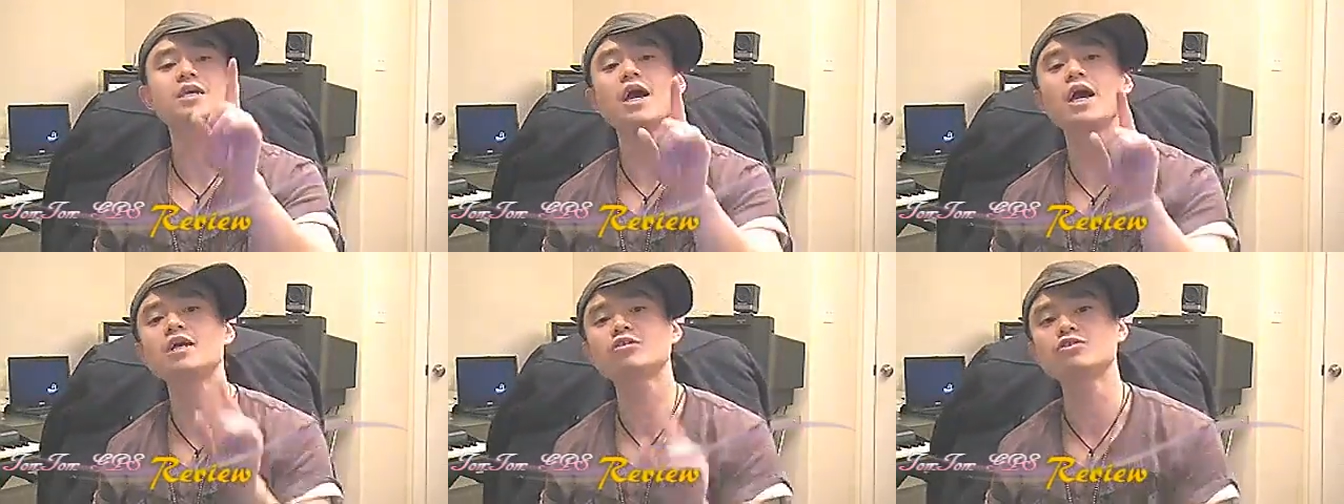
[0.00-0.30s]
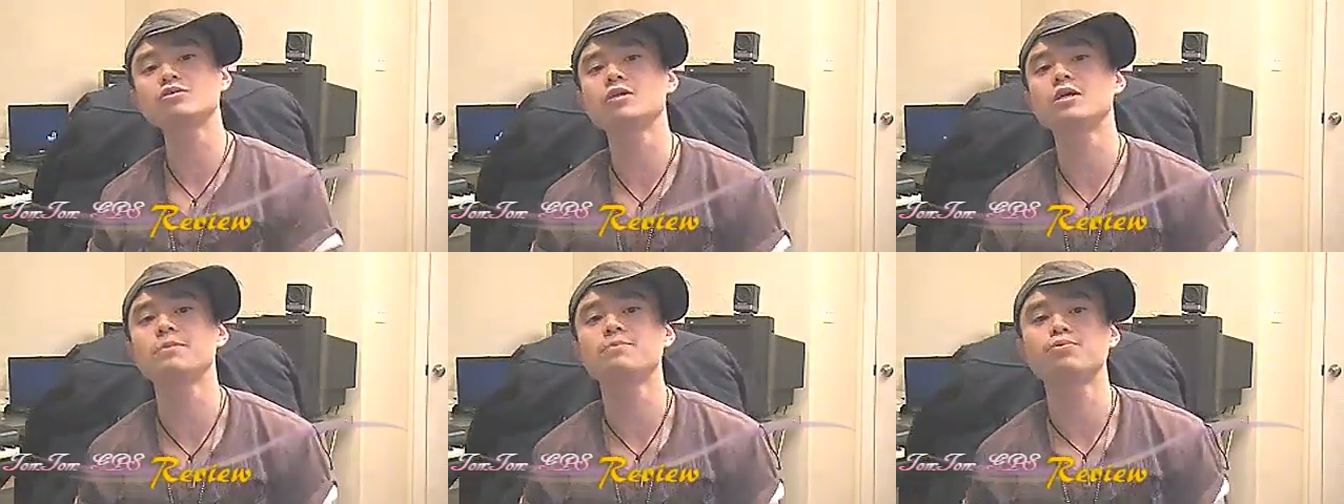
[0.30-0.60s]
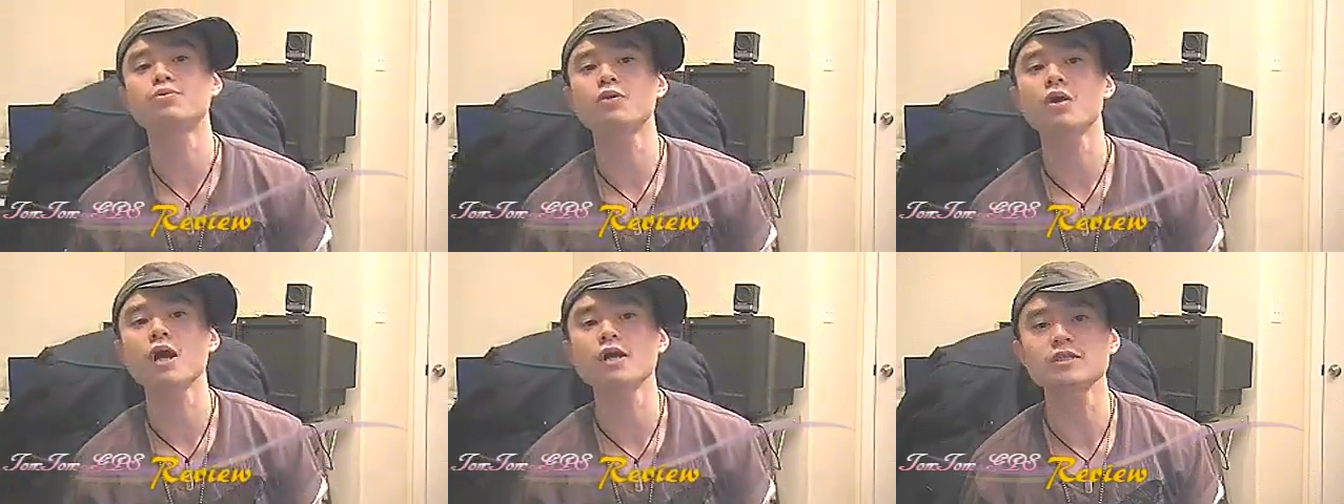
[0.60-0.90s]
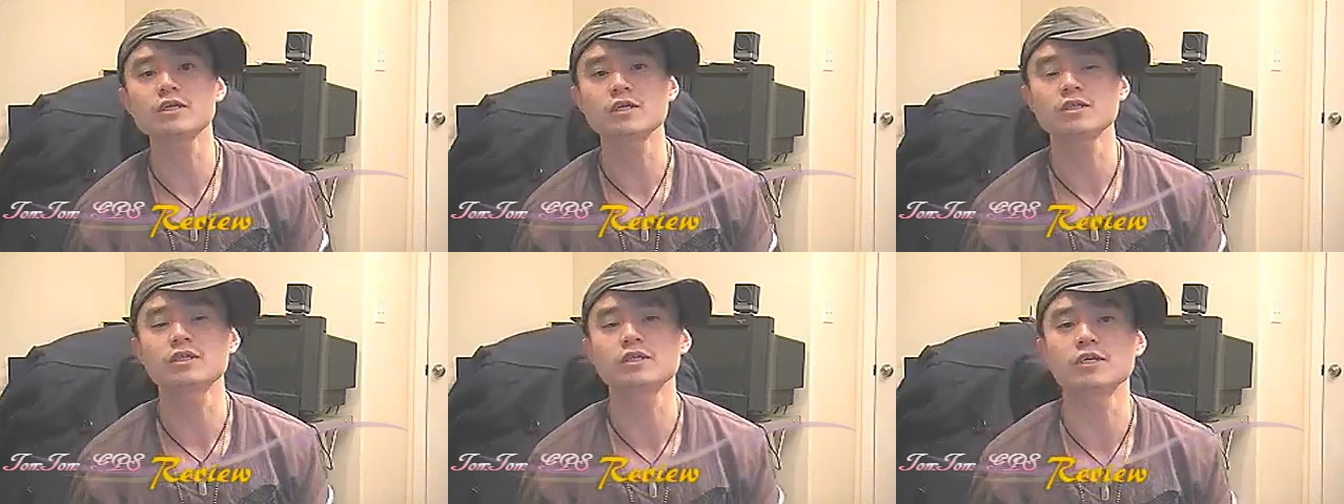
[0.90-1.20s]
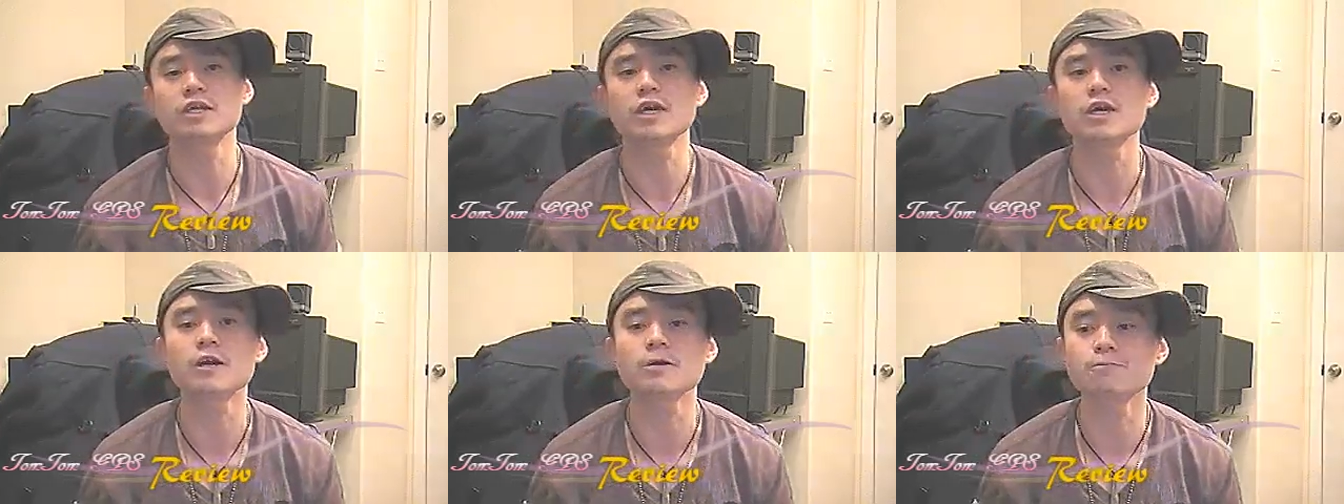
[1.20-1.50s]
actually a product can
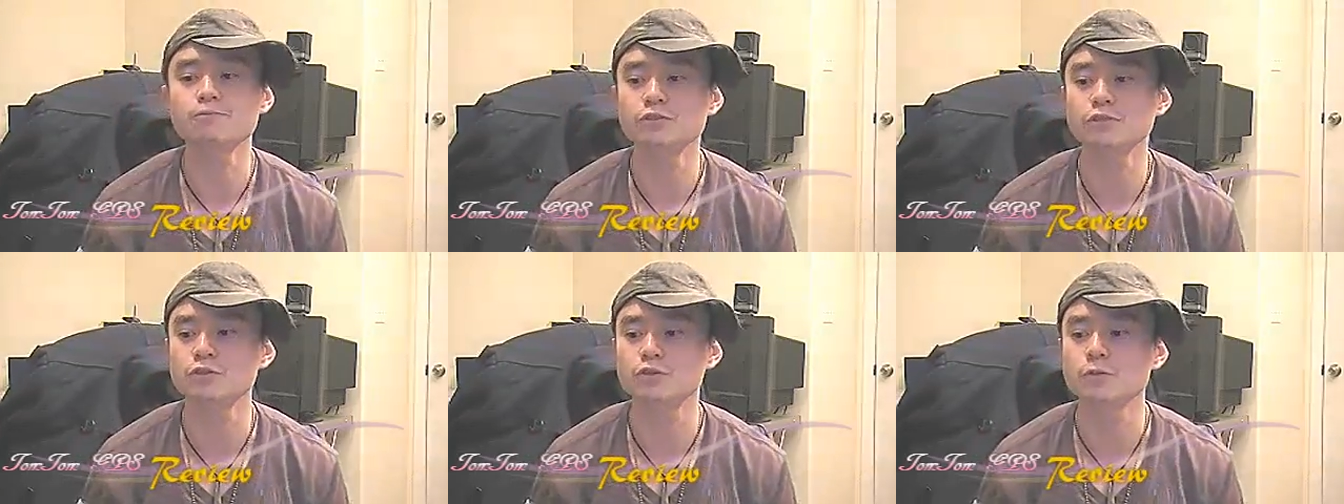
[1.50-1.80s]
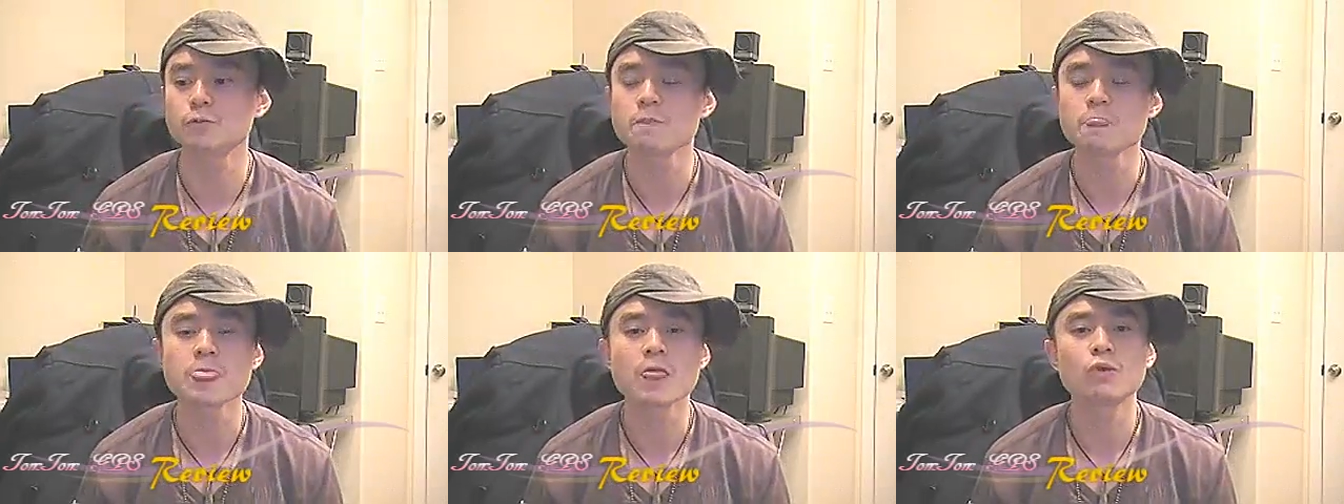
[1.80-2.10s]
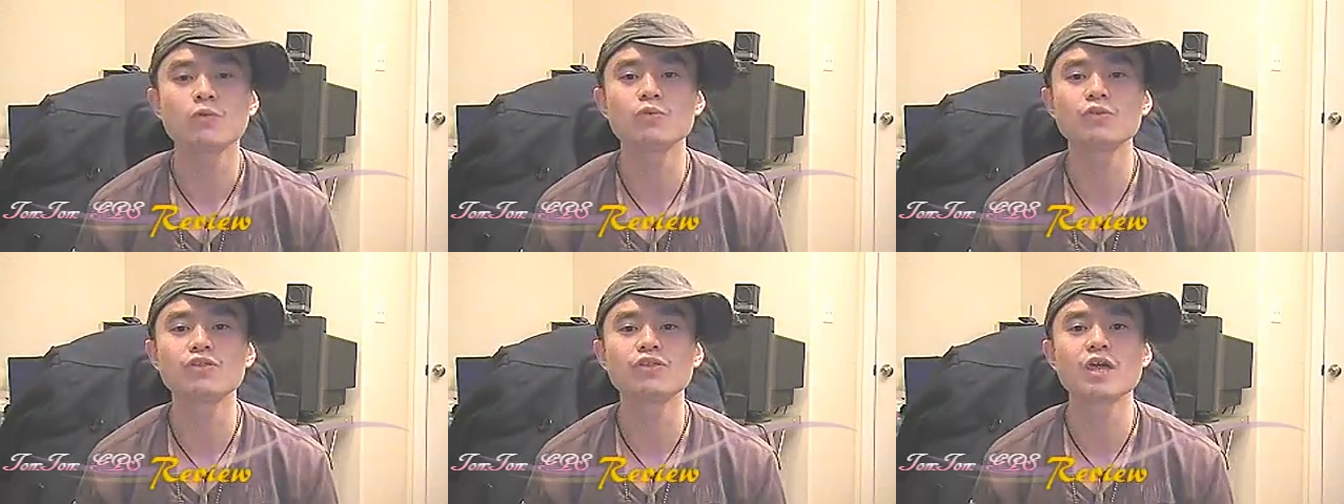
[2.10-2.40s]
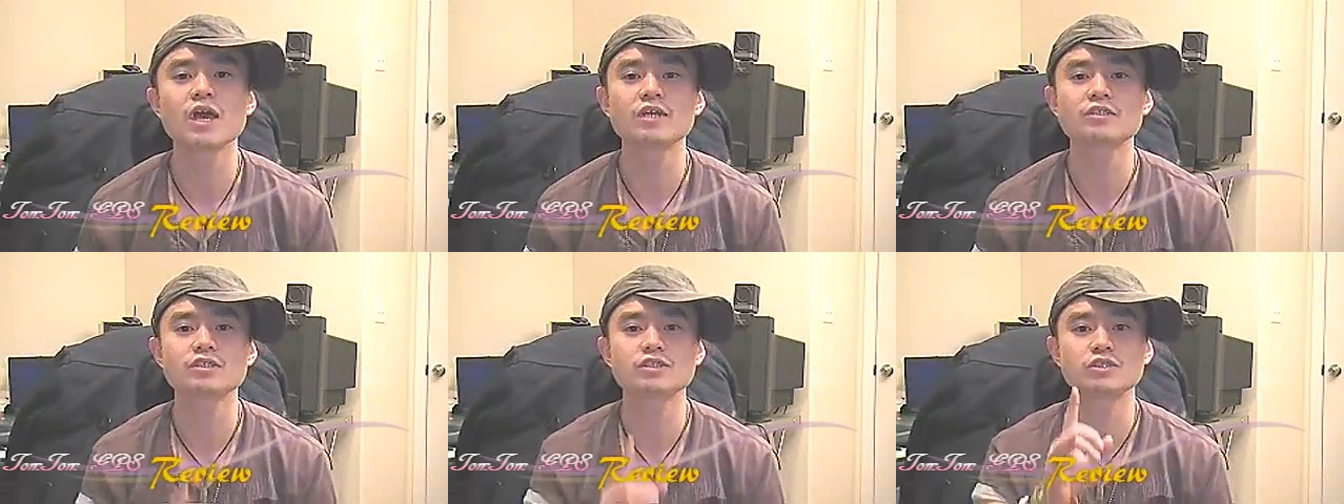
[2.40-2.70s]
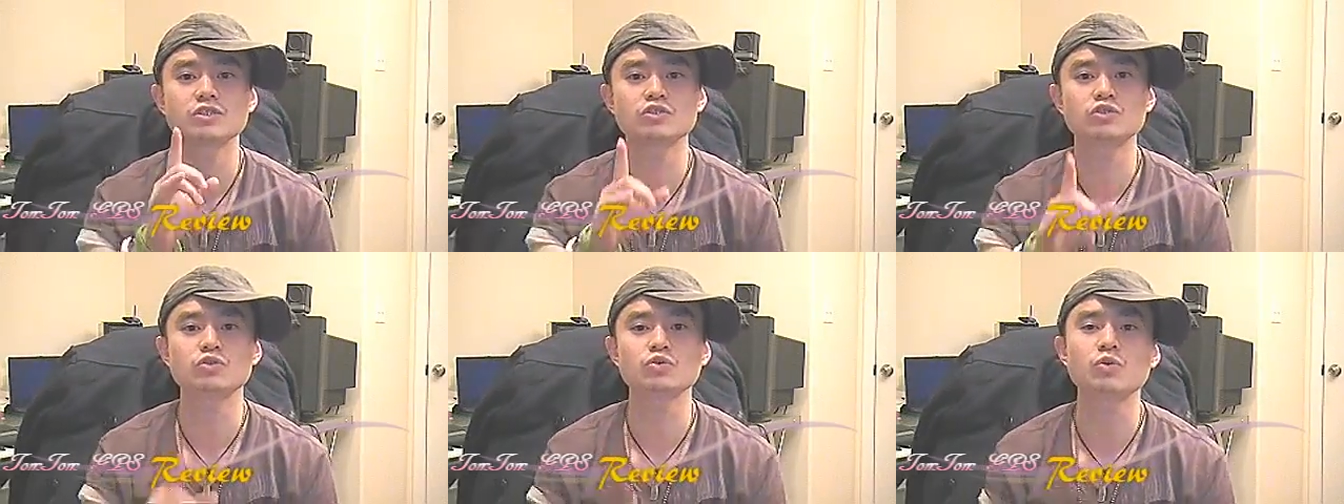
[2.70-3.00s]
help you with that
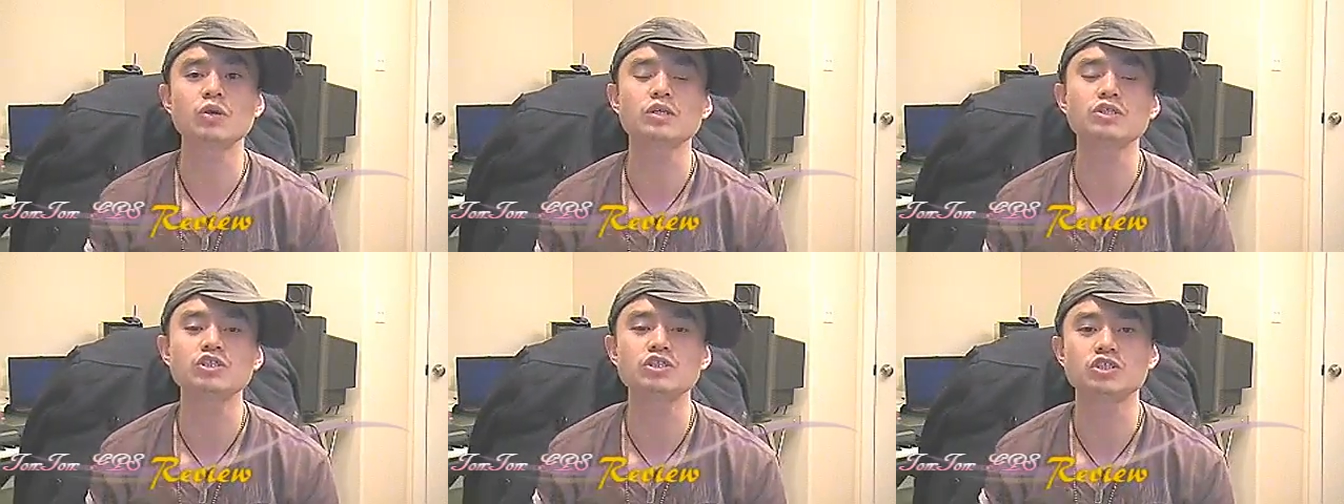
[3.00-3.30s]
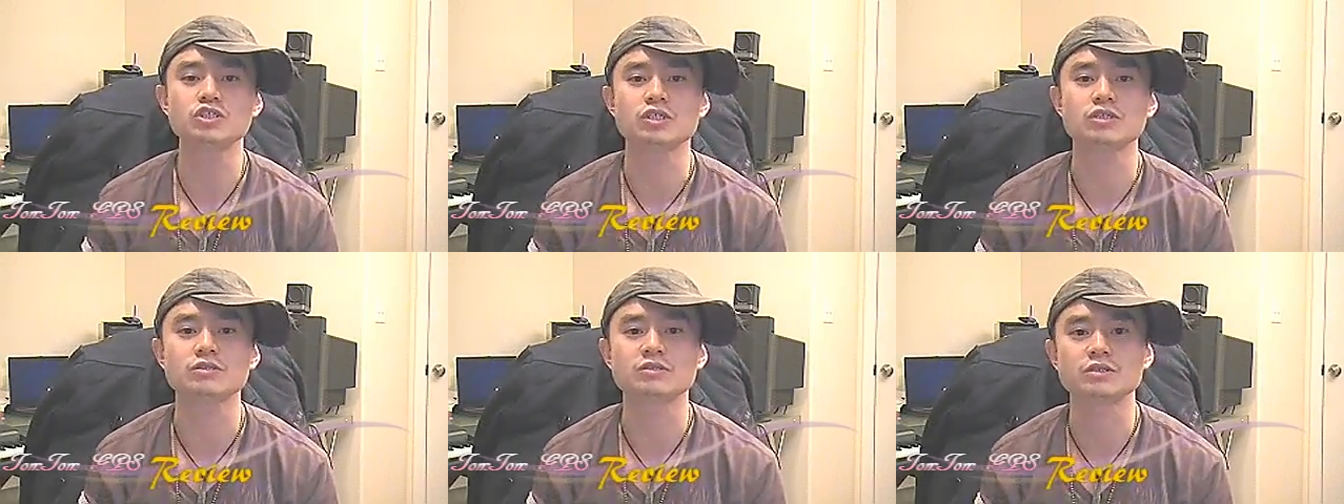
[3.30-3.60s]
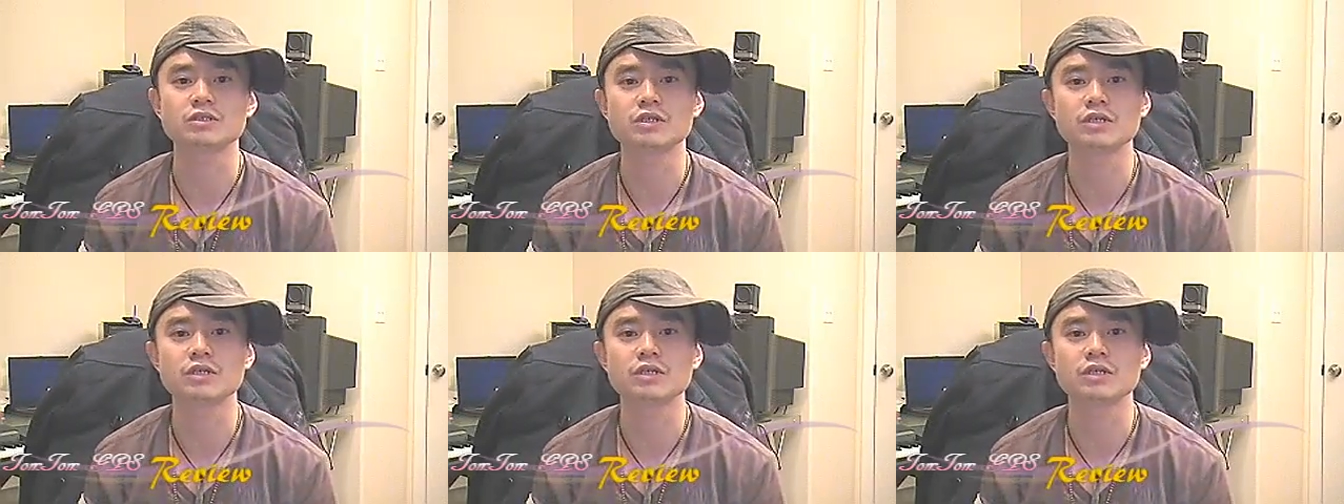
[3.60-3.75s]
situation?